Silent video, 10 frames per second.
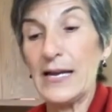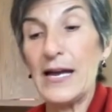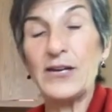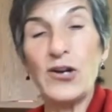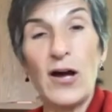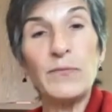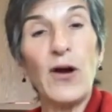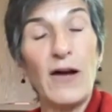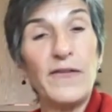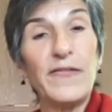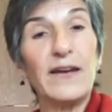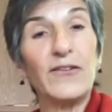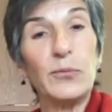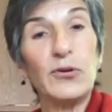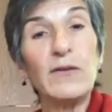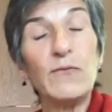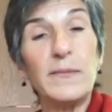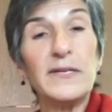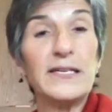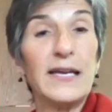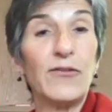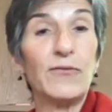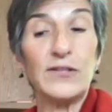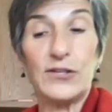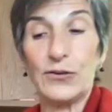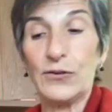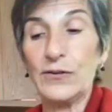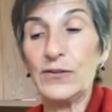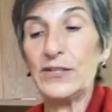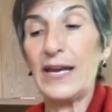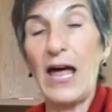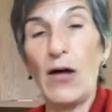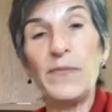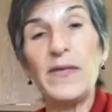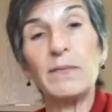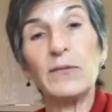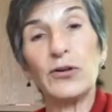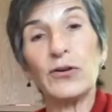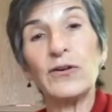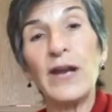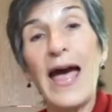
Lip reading: a nonprofit that is putting women together in circles to help them learn